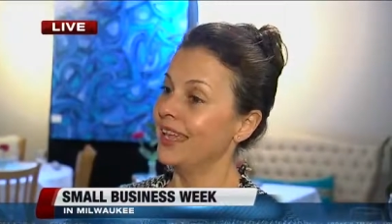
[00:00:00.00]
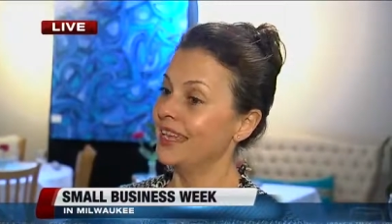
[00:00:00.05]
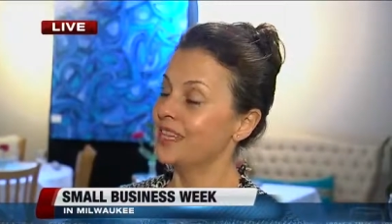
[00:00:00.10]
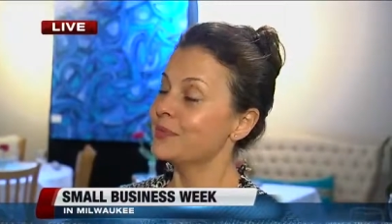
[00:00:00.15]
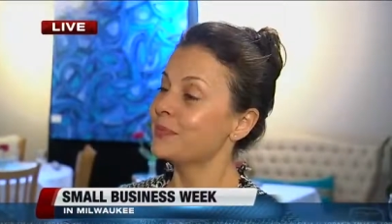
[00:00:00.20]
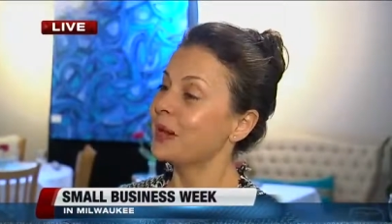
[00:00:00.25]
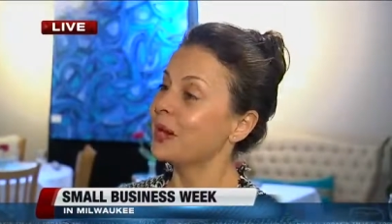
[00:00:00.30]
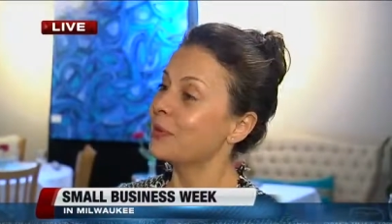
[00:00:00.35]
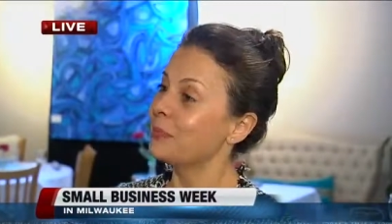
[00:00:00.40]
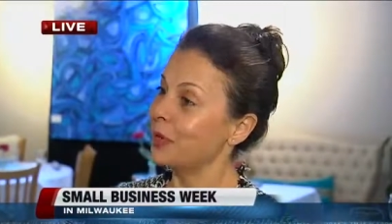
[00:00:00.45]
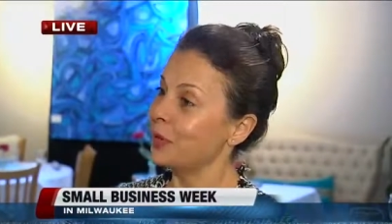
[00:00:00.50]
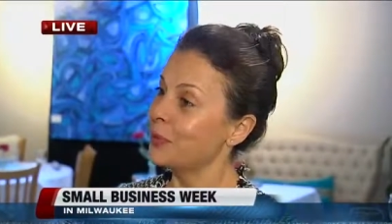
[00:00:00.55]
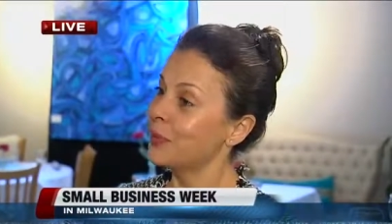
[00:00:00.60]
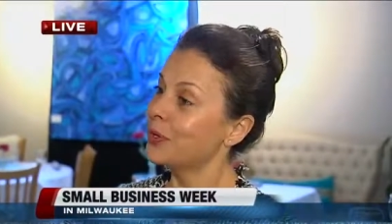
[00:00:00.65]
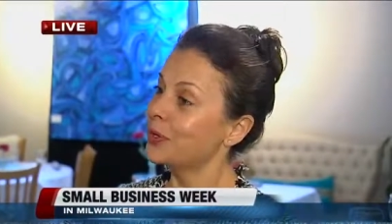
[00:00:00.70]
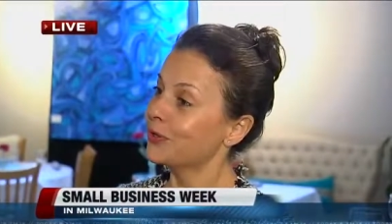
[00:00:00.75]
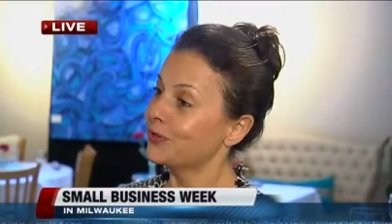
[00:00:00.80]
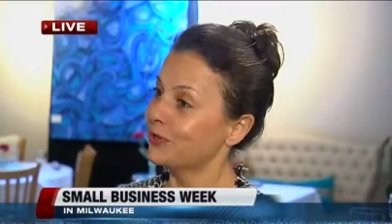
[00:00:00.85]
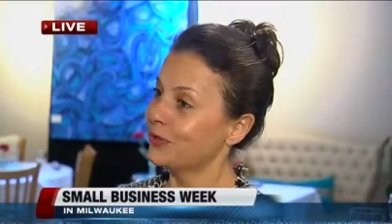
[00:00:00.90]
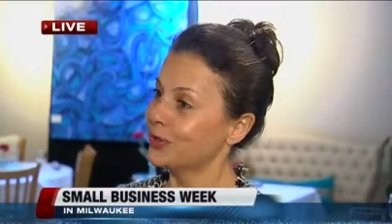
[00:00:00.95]
it's part of my
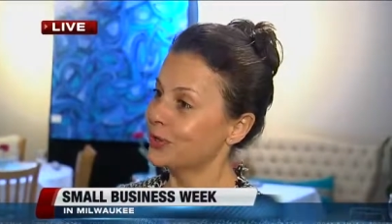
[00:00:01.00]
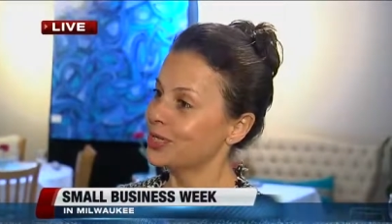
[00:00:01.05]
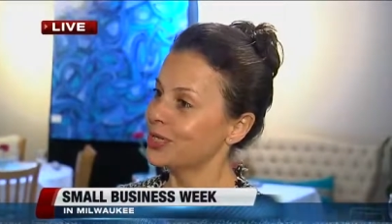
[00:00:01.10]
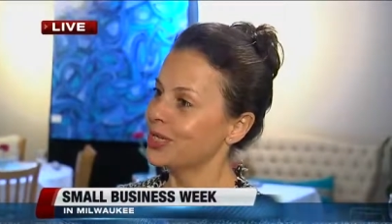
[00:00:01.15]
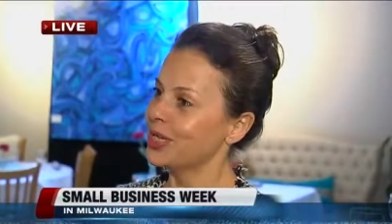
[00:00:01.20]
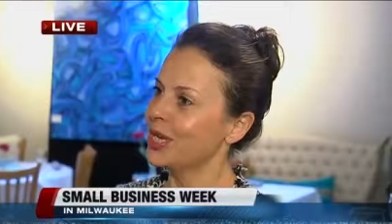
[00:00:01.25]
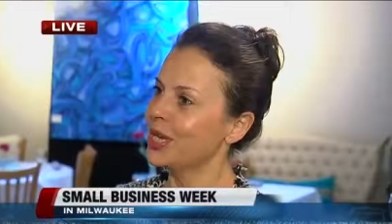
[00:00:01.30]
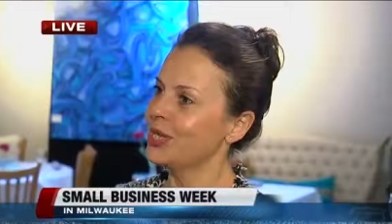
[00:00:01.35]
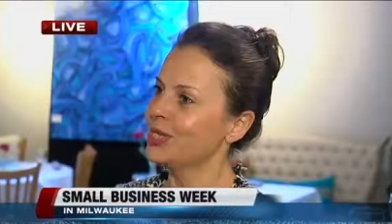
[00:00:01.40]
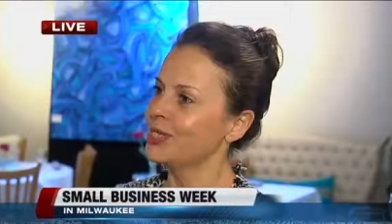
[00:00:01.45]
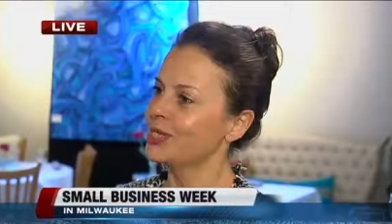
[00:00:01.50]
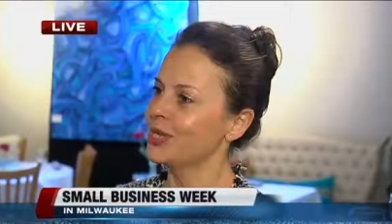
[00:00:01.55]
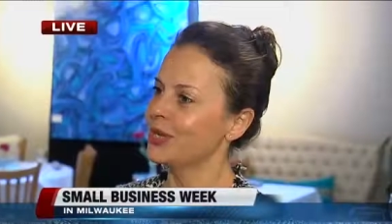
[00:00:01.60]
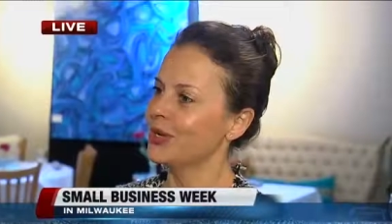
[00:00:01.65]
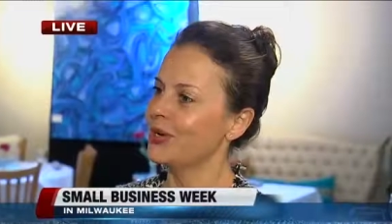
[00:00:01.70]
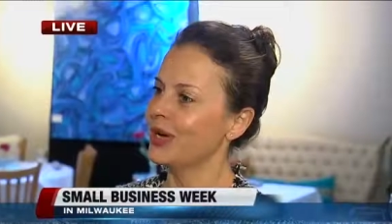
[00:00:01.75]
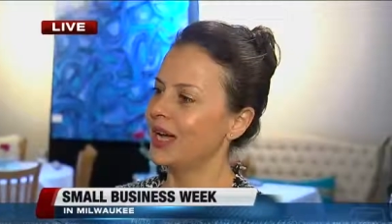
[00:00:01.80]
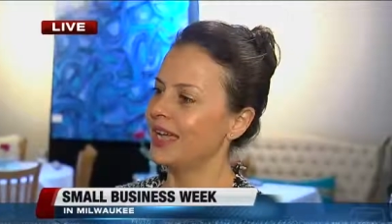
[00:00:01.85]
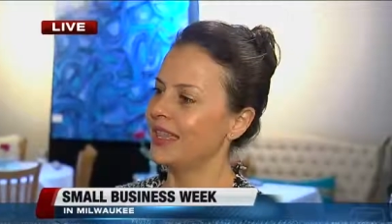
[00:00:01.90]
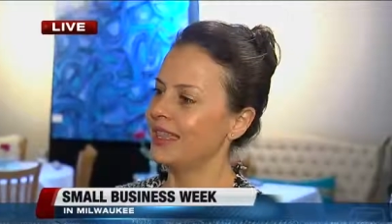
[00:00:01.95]
workforce.
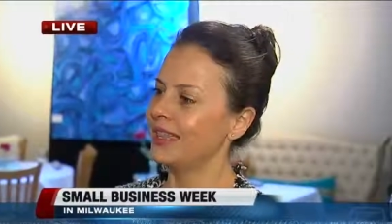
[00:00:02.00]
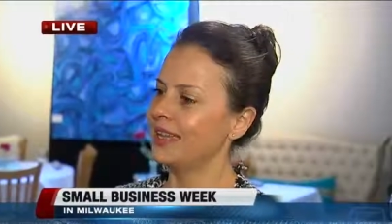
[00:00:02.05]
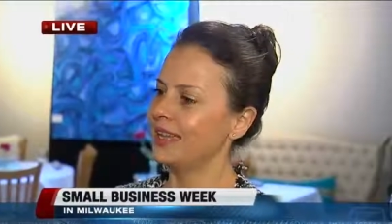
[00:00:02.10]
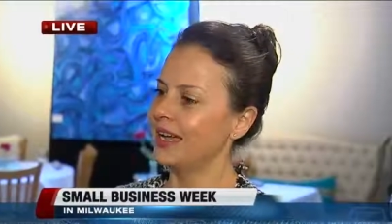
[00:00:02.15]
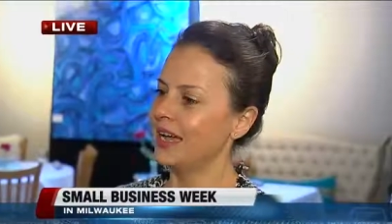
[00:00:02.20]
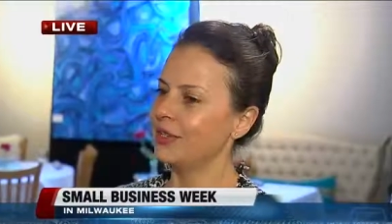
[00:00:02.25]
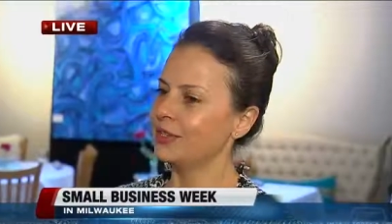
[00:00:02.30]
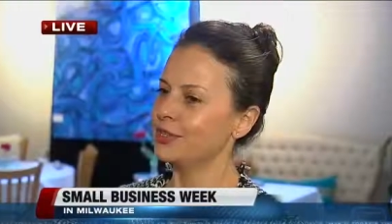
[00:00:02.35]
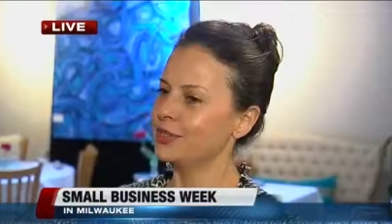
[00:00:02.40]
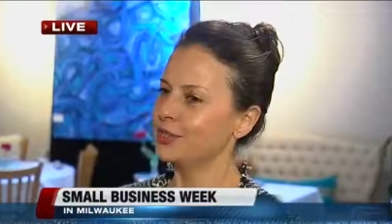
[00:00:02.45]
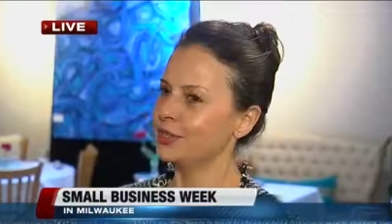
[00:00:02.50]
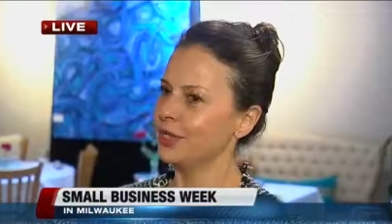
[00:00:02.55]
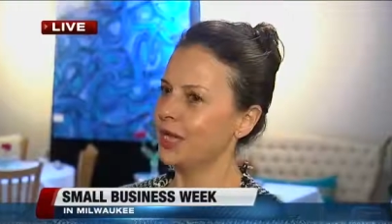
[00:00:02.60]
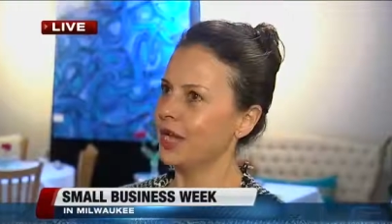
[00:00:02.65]
So I think I